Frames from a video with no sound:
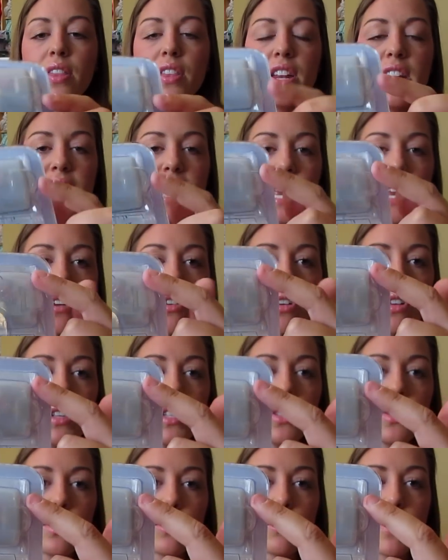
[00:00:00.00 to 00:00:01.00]
the needle
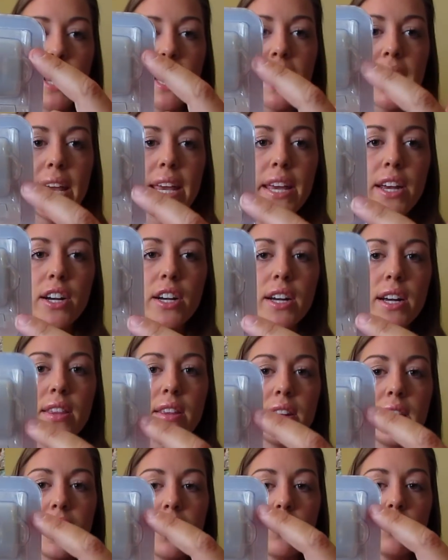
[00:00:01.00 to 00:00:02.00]
is right here. And
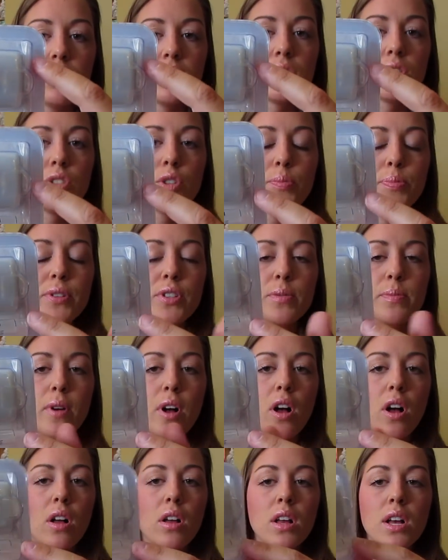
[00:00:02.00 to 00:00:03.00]
the needle is super
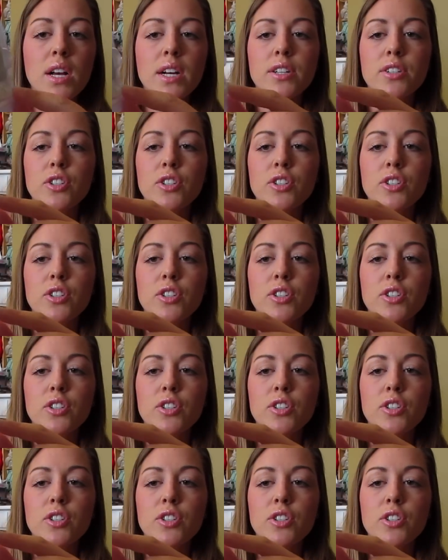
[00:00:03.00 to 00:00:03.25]
small,